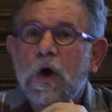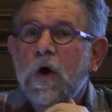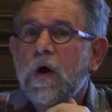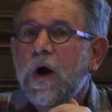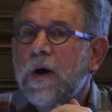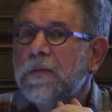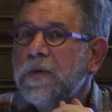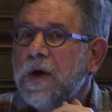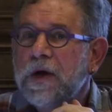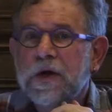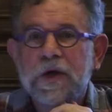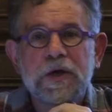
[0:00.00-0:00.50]

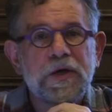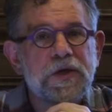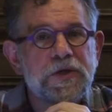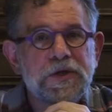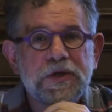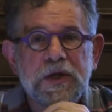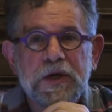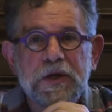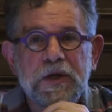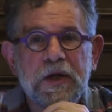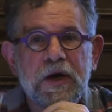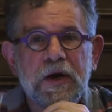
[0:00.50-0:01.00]
No, I'm not going to
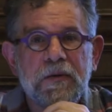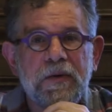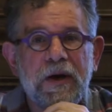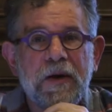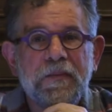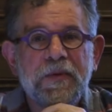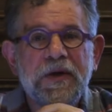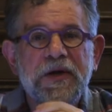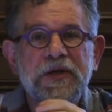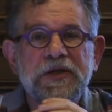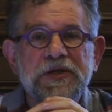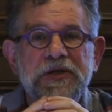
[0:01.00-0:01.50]
say that.
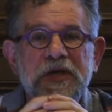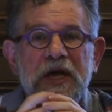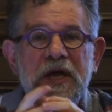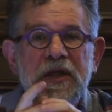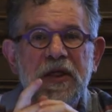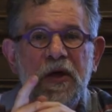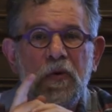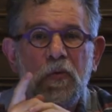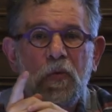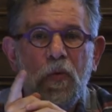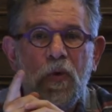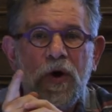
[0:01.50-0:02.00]
I'm going to say
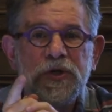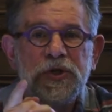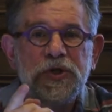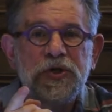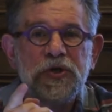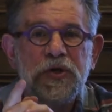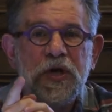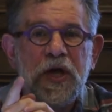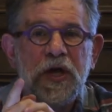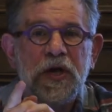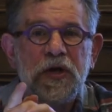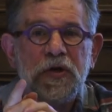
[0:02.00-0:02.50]
that once
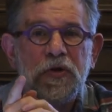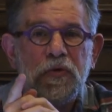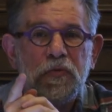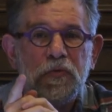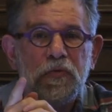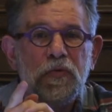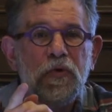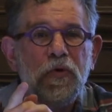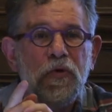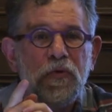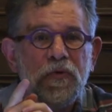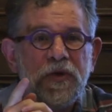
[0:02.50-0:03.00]
you get in the
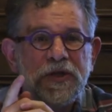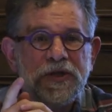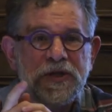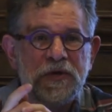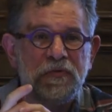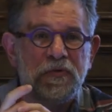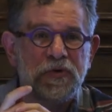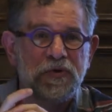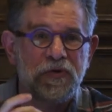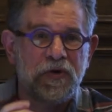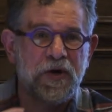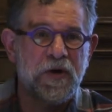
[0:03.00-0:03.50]
room, let's
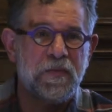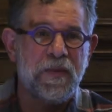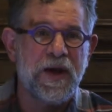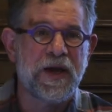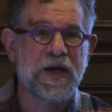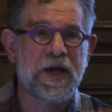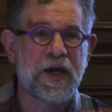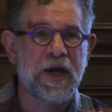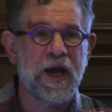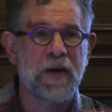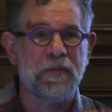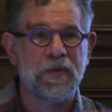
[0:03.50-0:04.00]
say we're doing a
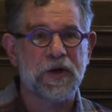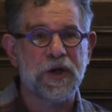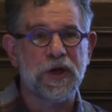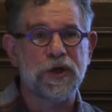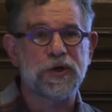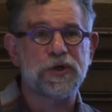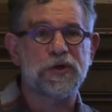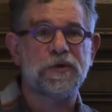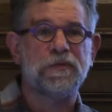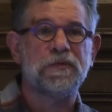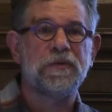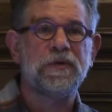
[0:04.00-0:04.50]
banking
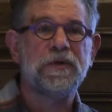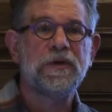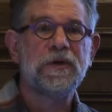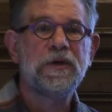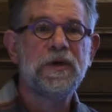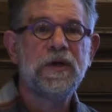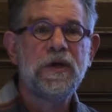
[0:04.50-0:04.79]
application. Yeah.